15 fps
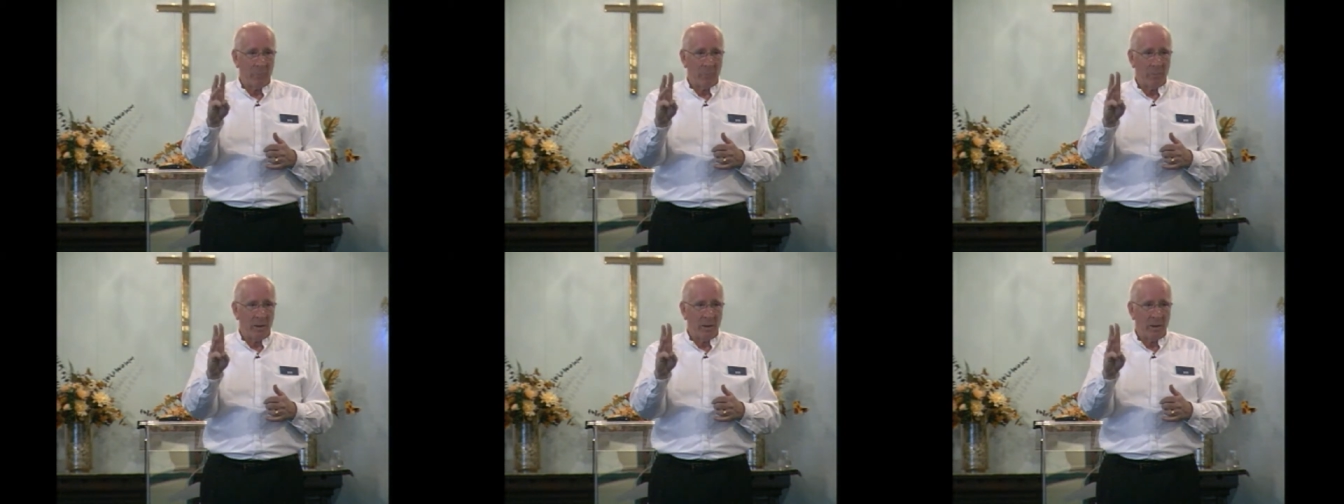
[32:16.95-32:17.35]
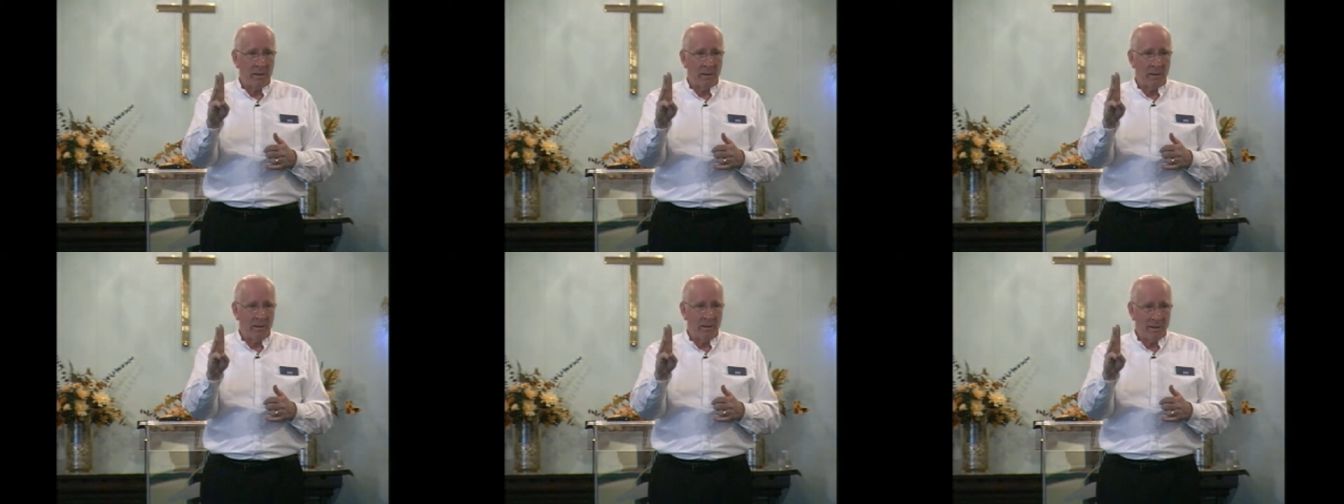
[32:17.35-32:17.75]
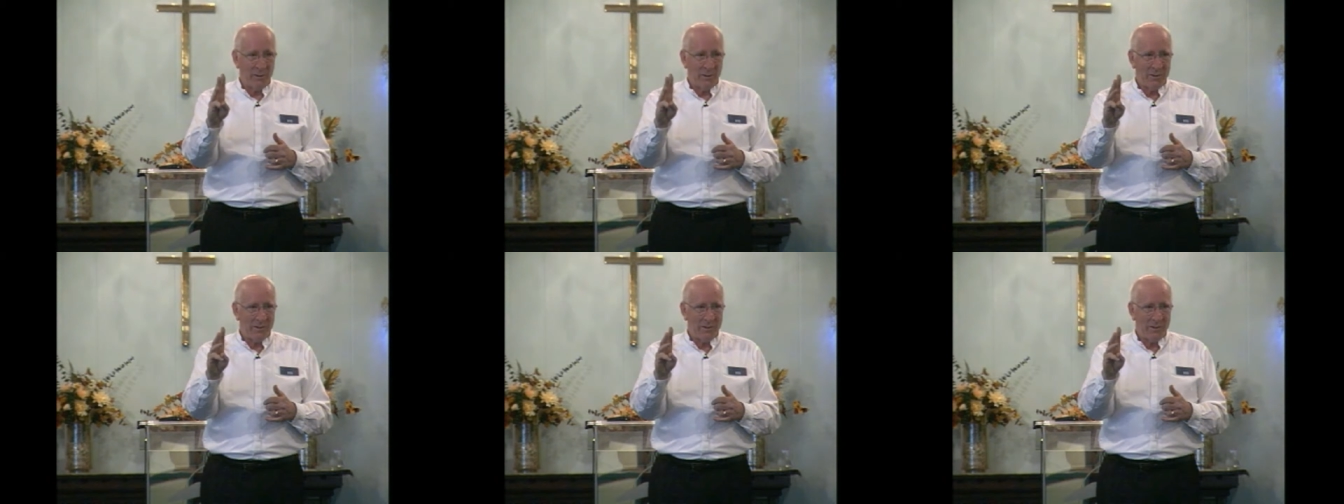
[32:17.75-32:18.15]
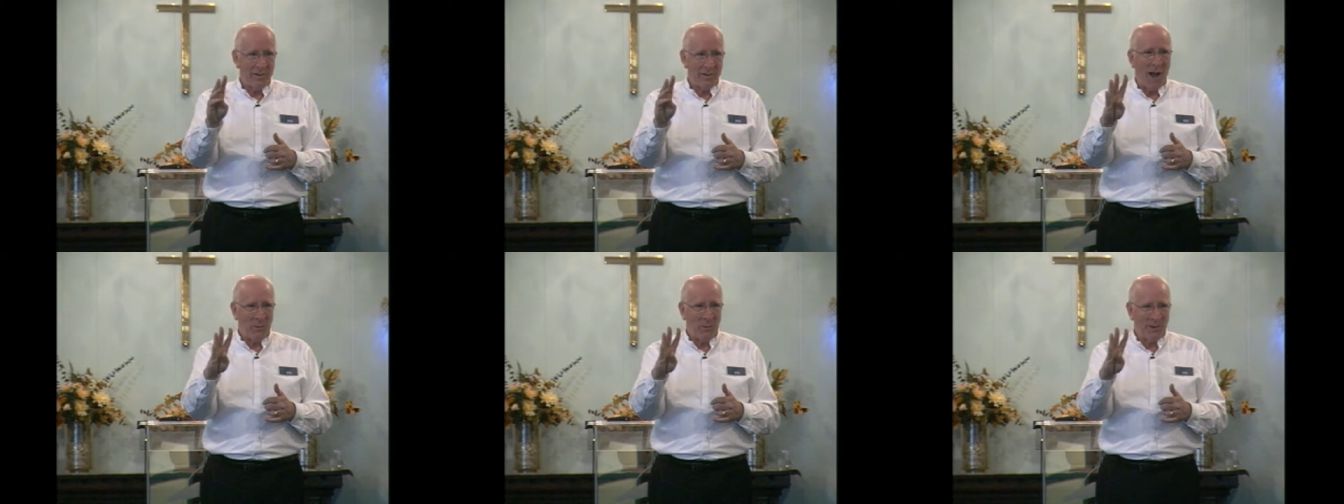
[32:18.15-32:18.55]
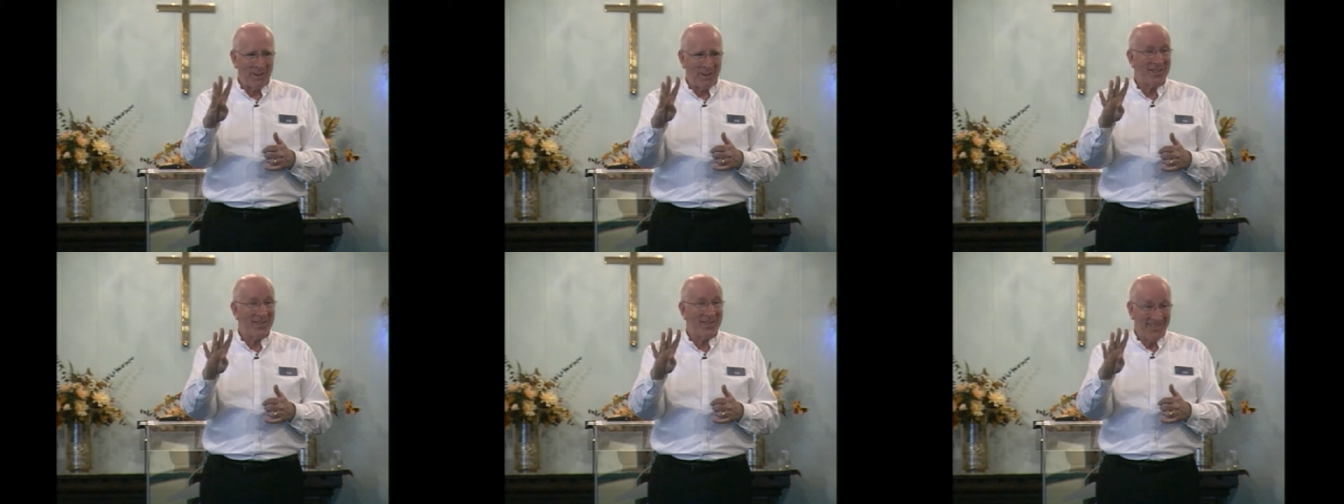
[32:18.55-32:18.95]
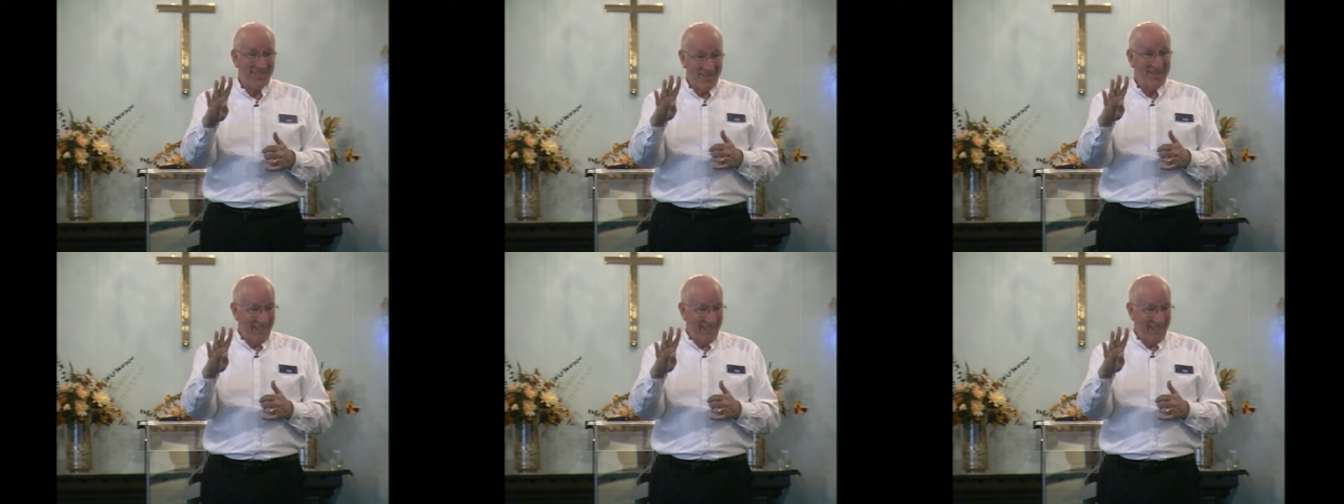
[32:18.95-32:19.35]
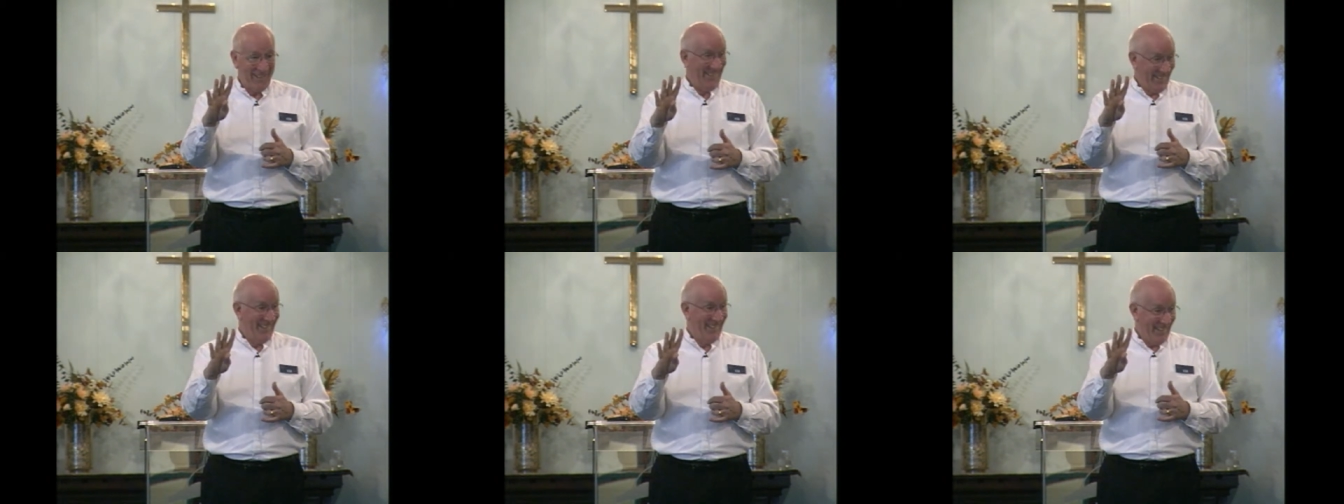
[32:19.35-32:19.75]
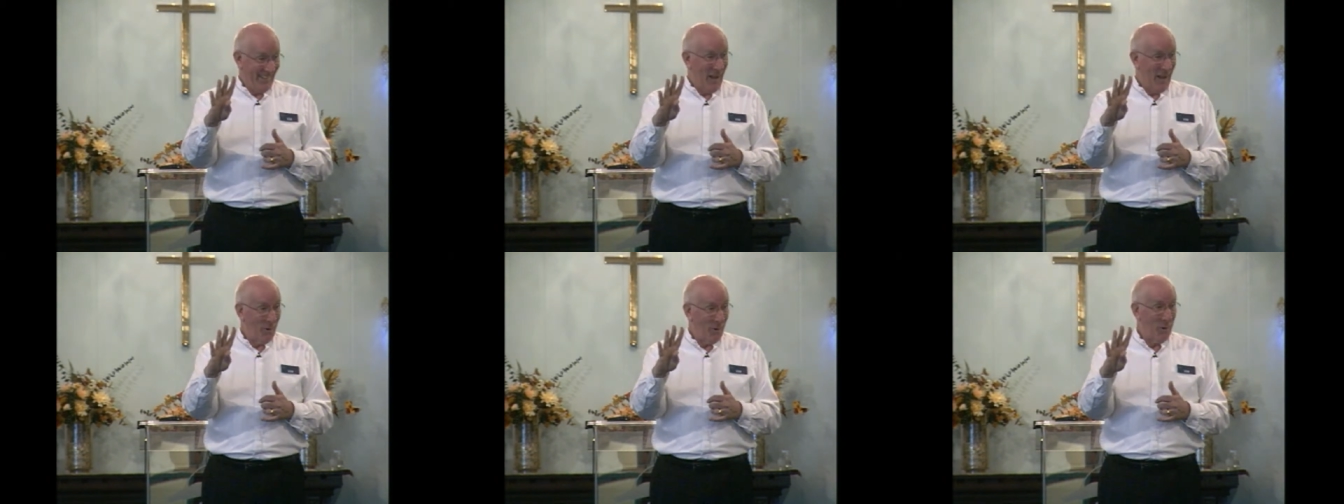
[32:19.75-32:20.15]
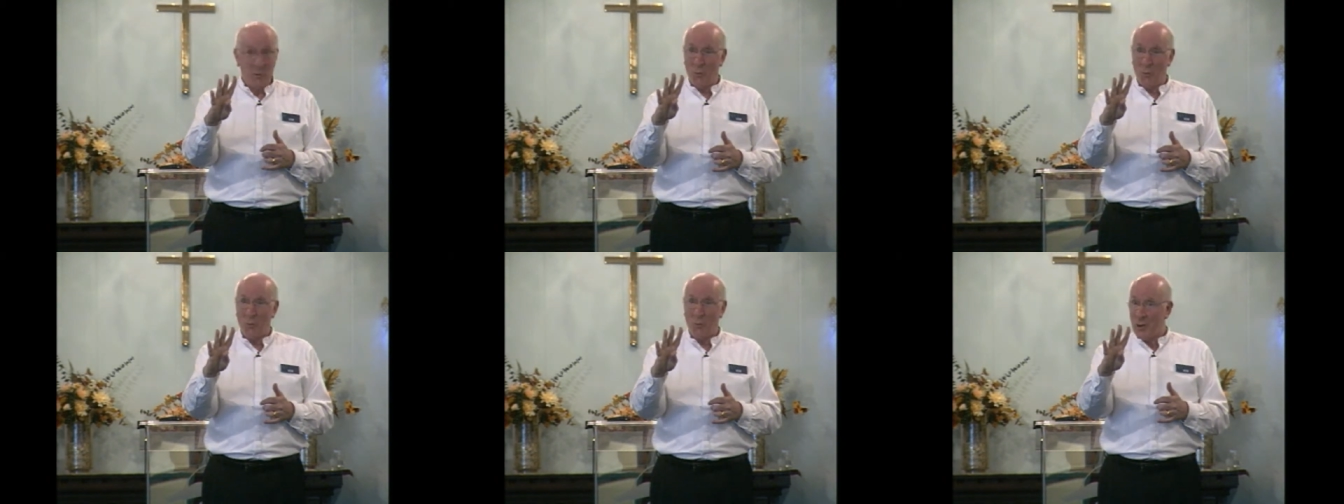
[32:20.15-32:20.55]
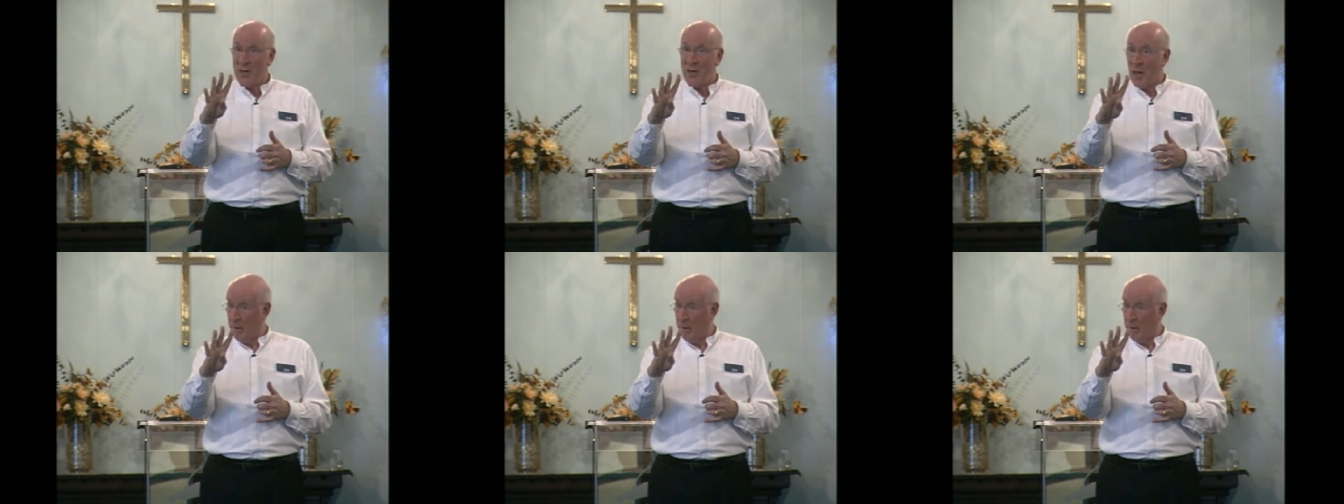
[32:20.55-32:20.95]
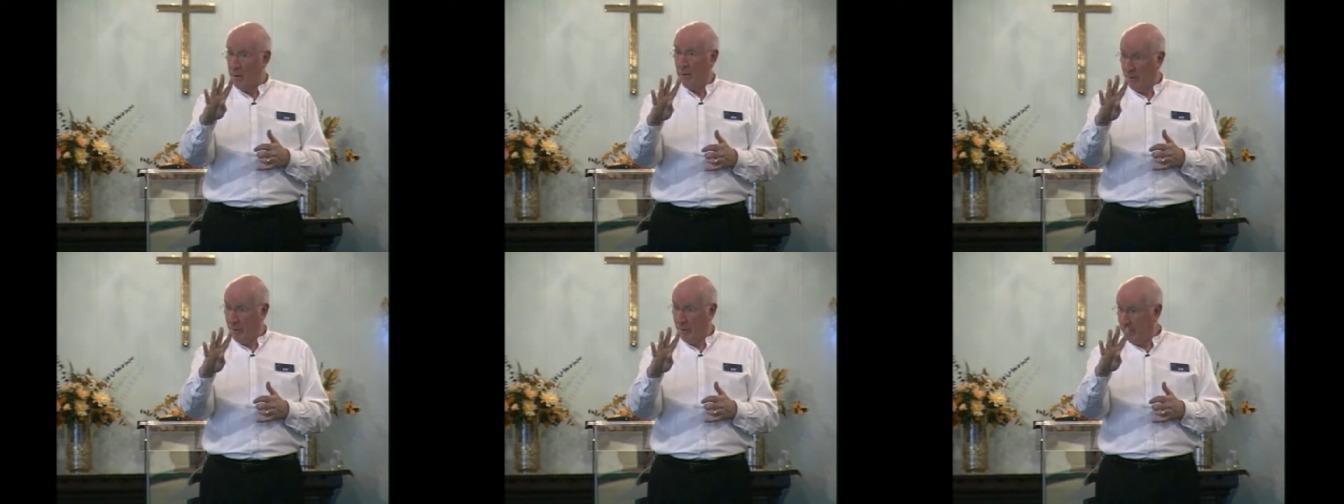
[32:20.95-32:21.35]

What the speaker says: Abundance, opulence. Having fun with your words yet?